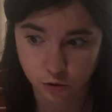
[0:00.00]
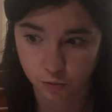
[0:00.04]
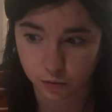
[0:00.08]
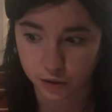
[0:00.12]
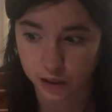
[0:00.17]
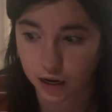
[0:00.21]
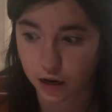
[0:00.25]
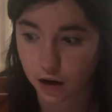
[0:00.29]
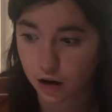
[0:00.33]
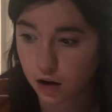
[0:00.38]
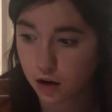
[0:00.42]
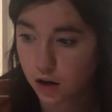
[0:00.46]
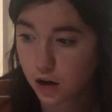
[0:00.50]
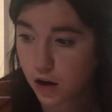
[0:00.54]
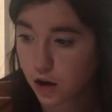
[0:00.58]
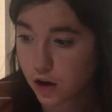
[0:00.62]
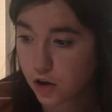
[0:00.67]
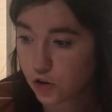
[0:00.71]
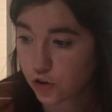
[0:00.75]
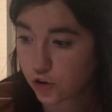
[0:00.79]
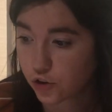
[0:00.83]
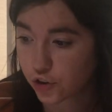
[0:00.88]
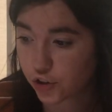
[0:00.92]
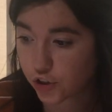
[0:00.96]
to read.
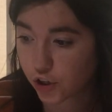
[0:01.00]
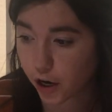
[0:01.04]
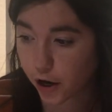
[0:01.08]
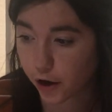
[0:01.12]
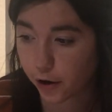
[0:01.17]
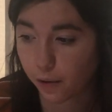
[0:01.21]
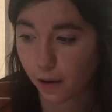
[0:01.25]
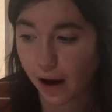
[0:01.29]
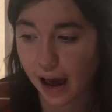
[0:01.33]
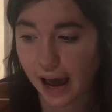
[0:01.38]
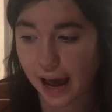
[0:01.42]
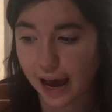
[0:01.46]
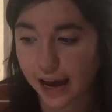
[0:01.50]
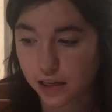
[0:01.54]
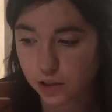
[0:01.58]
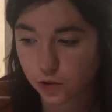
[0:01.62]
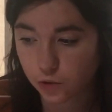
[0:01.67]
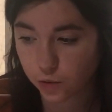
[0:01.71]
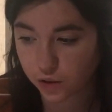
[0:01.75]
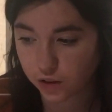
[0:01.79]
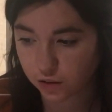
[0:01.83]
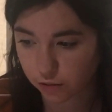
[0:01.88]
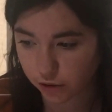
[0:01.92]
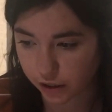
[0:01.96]
So, as
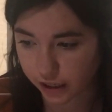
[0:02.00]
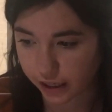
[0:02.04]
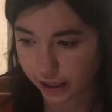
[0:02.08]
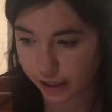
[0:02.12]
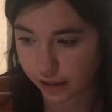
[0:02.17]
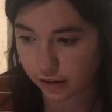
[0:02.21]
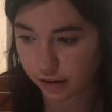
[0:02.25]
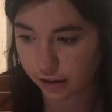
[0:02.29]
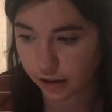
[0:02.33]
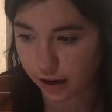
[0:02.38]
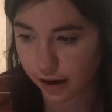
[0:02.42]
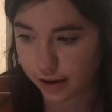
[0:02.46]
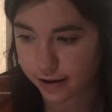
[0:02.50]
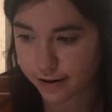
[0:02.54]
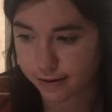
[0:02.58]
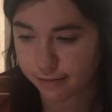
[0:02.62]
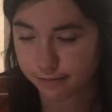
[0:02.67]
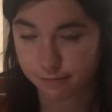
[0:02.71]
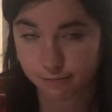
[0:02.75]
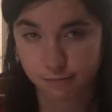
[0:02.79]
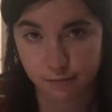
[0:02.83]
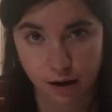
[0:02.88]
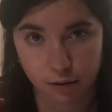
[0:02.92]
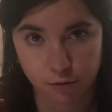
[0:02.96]
we read,
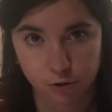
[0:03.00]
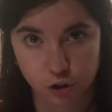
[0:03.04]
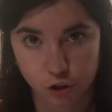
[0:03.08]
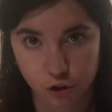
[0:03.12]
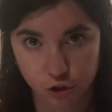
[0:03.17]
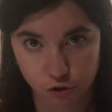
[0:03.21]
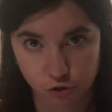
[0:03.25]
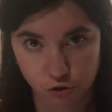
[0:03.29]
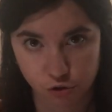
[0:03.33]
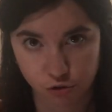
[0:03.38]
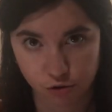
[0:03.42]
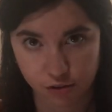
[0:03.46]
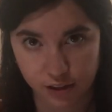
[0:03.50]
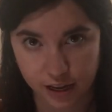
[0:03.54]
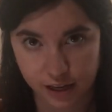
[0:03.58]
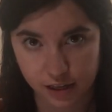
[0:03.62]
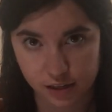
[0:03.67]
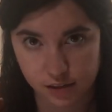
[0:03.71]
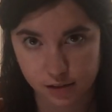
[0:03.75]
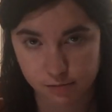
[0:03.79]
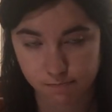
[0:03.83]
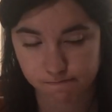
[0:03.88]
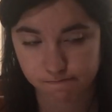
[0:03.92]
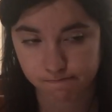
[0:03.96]
um, I want you to do two
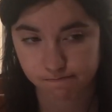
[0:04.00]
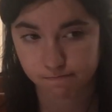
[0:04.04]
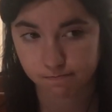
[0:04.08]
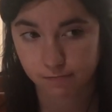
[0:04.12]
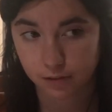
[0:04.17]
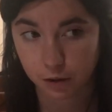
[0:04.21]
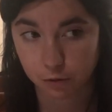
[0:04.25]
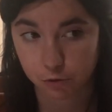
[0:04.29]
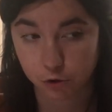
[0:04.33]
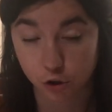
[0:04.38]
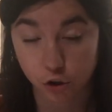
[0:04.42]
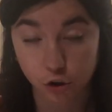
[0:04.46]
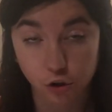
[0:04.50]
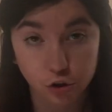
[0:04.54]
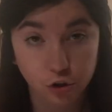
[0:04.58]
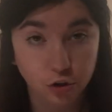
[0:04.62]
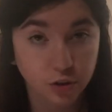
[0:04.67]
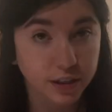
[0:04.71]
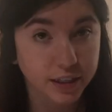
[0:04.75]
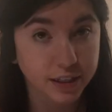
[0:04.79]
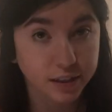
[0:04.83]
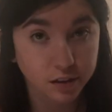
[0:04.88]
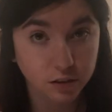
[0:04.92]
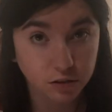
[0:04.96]
things. I want you to use your
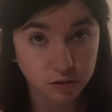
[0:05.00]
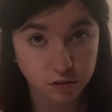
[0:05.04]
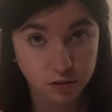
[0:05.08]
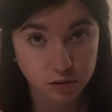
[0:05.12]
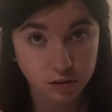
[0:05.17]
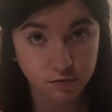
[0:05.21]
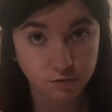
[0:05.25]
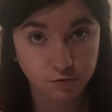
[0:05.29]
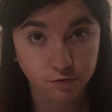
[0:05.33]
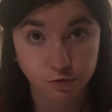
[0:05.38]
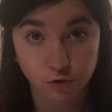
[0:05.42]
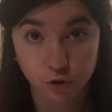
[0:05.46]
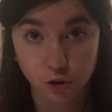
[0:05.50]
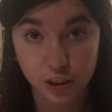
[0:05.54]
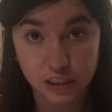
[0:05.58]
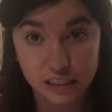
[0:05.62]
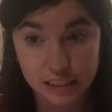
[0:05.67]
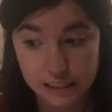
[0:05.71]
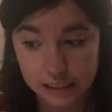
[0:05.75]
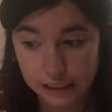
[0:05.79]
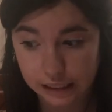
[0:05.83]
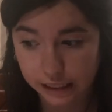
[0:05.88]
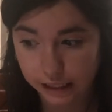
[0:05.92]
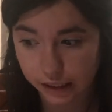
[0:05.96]
ears for
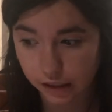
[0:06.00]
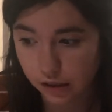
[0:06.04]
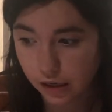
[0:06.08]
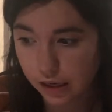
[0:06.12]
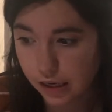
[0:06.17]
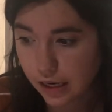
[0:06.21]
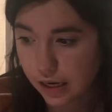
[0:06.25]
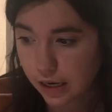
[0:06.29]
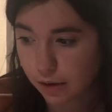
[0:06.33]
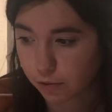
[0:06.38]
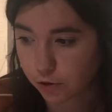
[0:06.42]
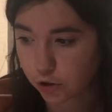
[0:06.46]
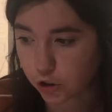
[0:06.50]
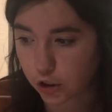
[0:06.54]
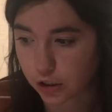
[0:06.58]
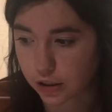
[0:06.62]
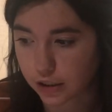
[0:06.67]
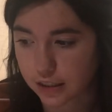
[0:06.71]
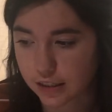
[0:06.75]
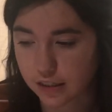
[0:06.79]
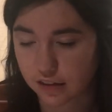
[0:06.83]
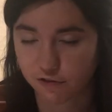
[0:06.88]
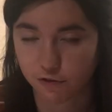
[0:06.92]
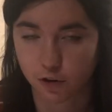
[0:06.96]
listening, I want you to
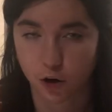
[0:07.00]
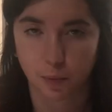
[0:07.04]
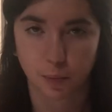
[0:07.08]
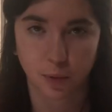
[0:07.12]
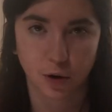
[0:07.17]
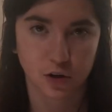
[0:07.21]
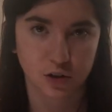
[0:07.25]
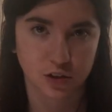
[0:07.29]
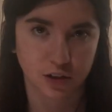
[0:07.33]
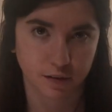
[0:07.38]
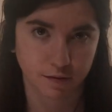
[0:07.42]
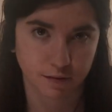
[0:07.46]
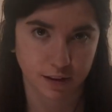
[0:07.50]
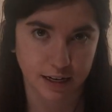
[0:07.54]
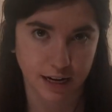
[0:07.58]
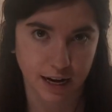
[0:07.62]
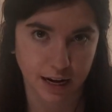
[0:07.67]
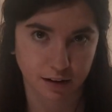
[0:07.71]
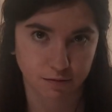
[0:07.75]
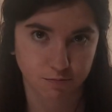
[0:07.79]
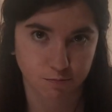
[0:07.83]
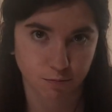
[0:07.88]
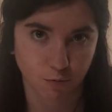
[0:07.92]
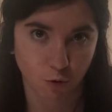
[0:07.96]
listen for our person of the
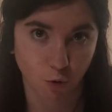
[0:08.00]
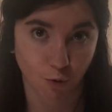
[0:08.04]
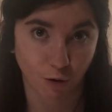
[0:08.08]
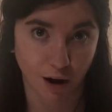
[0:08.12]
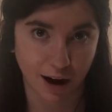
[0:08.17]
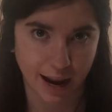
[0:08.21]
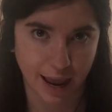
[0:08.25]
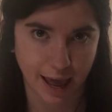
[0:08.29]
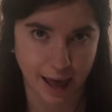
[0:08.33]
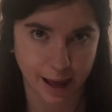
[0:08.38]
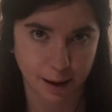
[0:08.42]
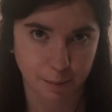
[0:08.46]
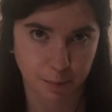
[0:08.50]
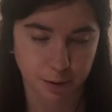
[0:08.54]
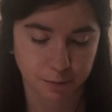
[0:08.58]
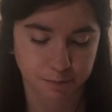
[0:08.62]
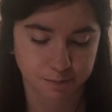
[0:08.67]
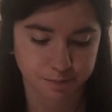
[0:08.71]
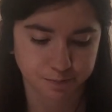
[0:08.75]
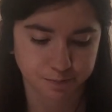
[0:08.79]
day, Rahab.